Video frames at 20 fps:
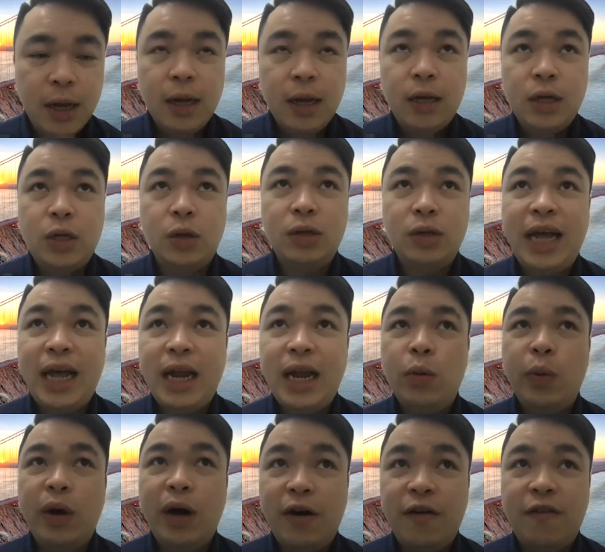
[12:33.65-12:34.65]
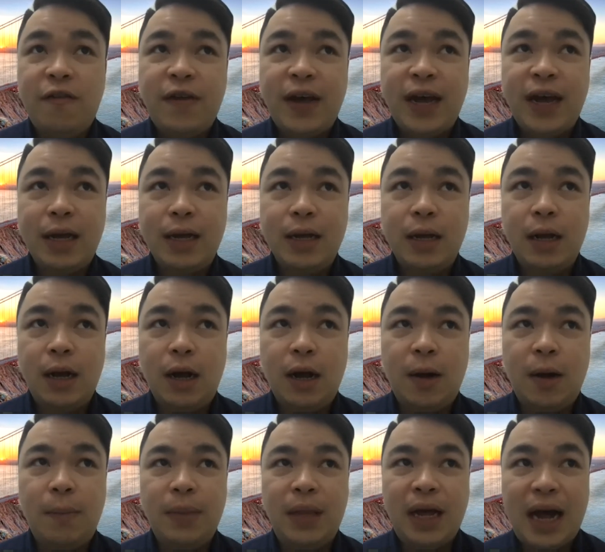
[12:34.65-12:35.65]
So that will affect
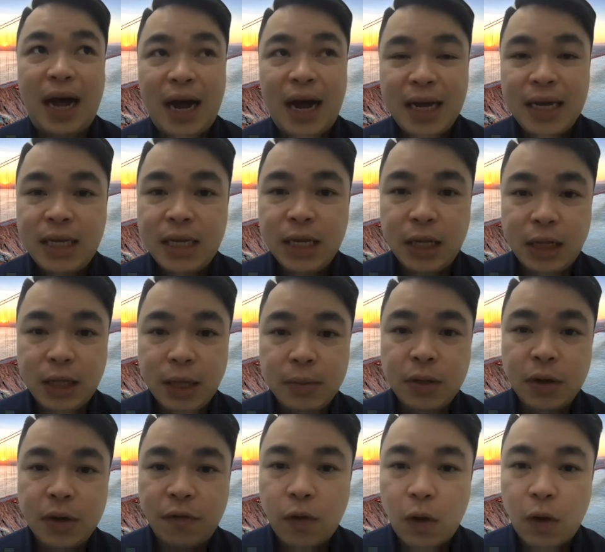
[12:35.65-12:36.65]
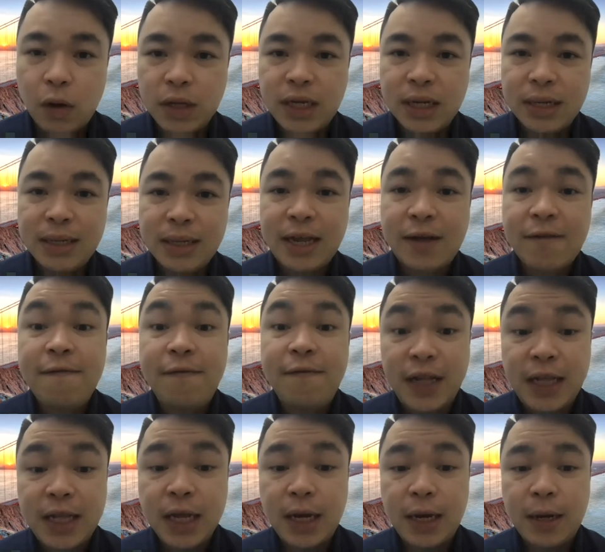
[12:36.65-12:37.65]
the eyes in terms of causing some
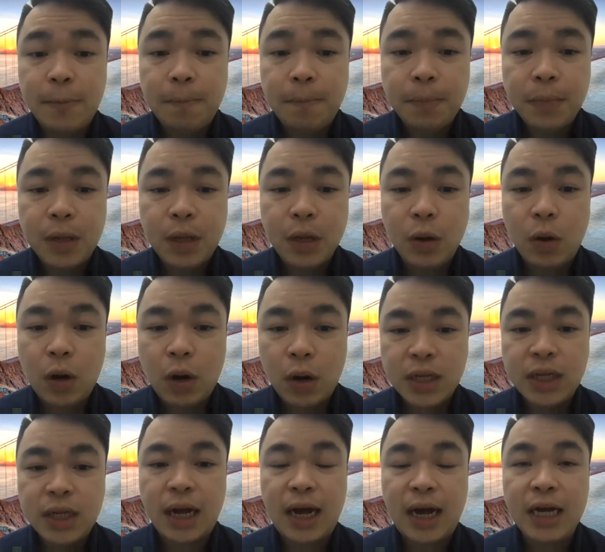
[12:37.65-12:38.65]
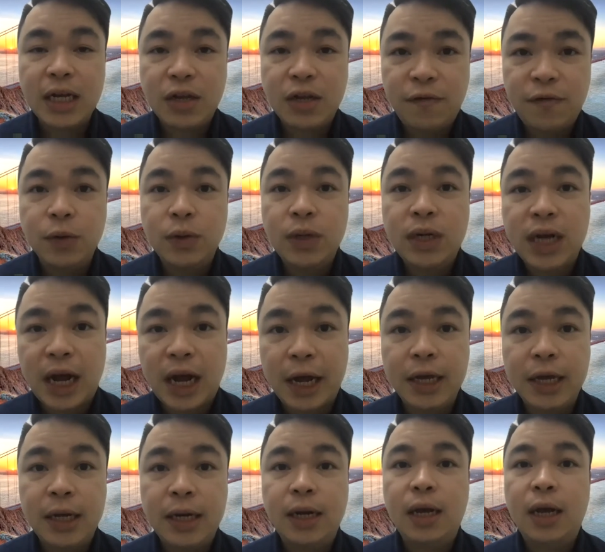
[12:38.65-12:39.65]
fatigue. It will cause the eyes to feel
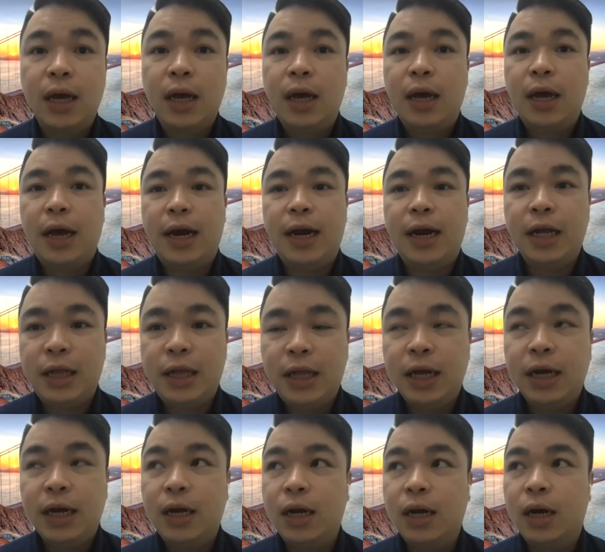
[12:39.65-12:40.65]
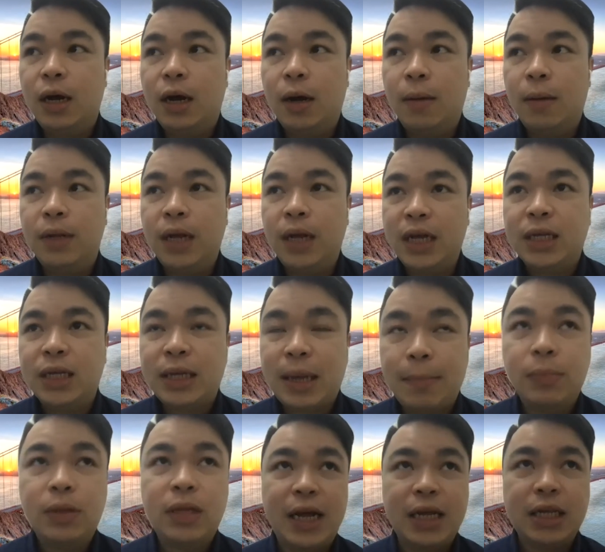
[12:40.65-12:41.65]
tired, and I think that's
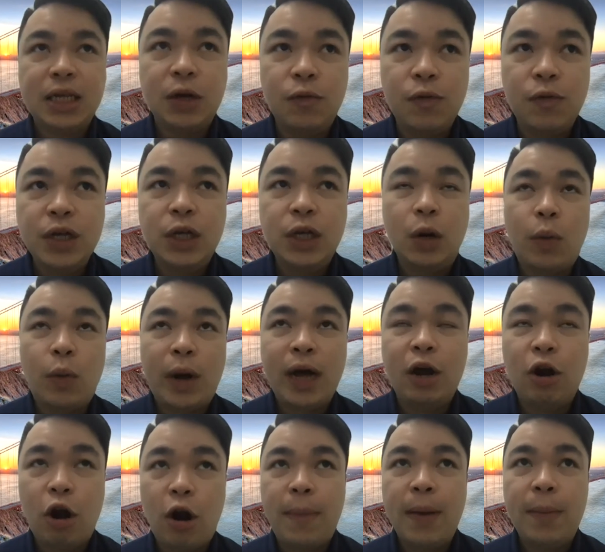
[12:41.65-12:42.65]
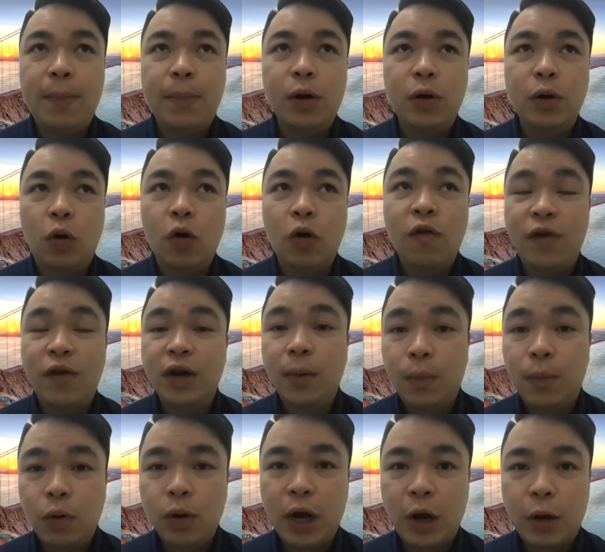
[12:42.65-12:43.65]
the reason why a lot of people go for the
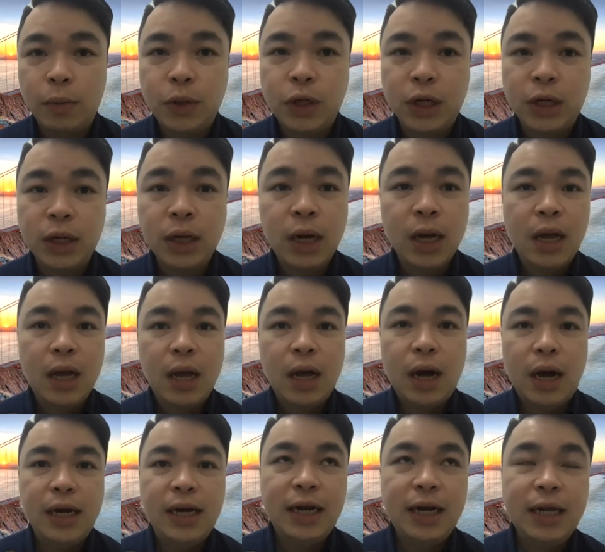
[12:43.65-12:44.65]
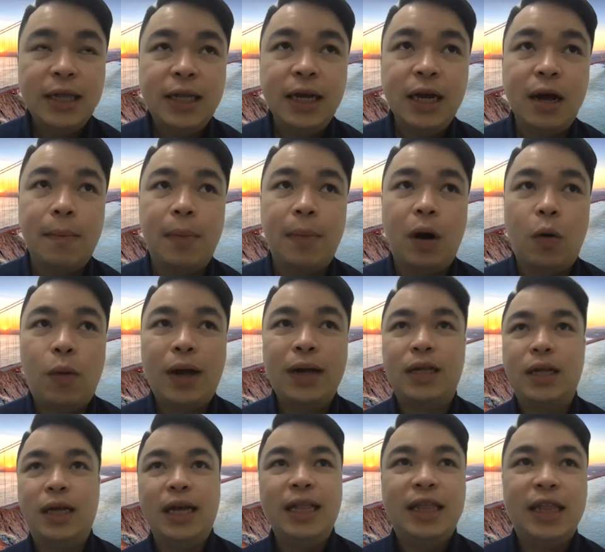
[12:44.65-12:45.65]
blue light option. Another thing about what the
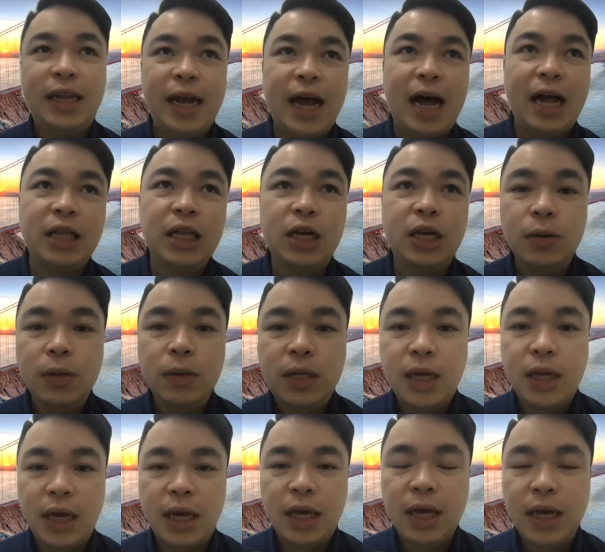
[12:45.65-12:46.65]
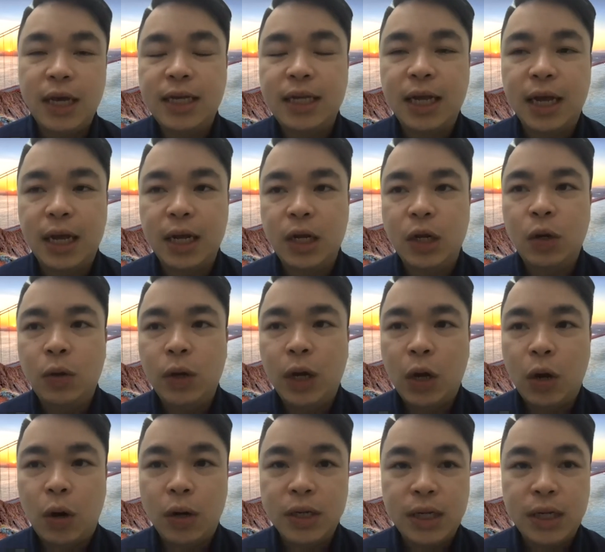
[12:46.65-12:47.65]
internet articles say is that it
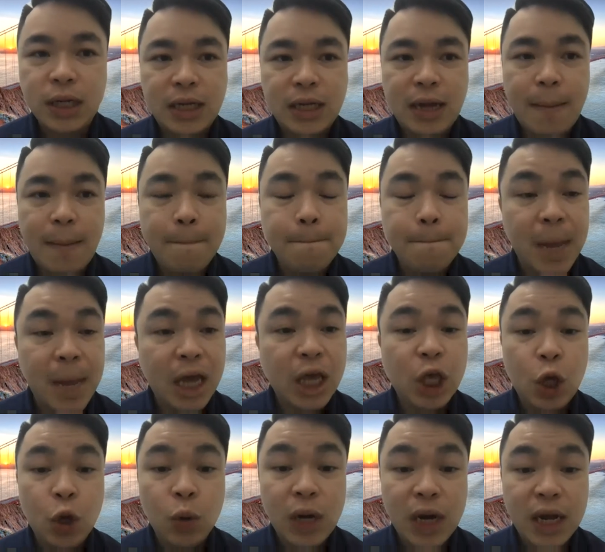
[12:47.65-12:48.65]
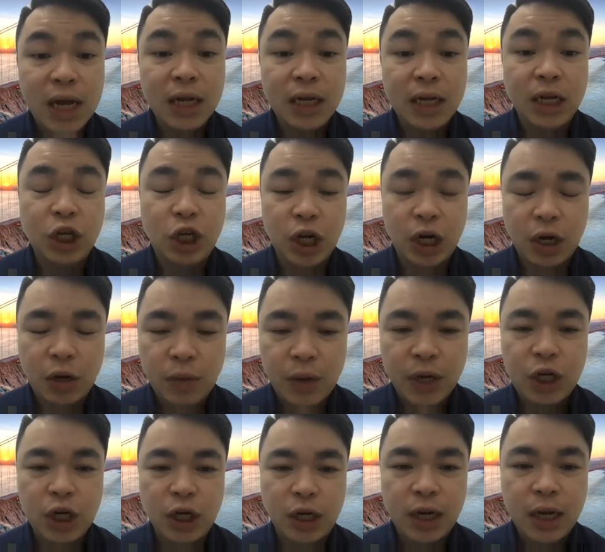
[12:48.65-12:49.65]
causes some macular
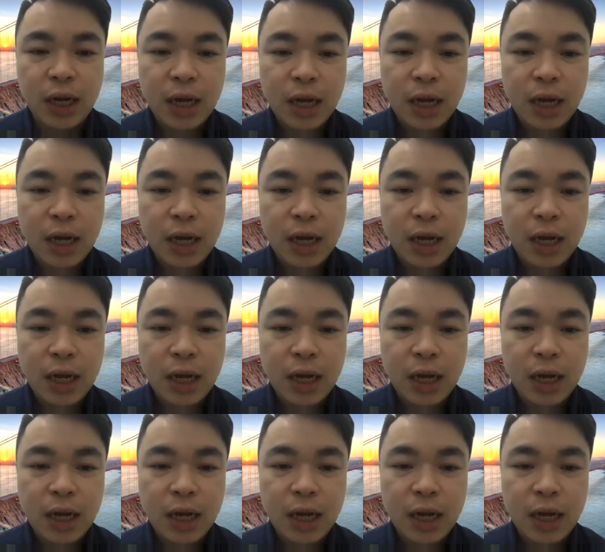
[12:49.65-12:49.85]
degeneration.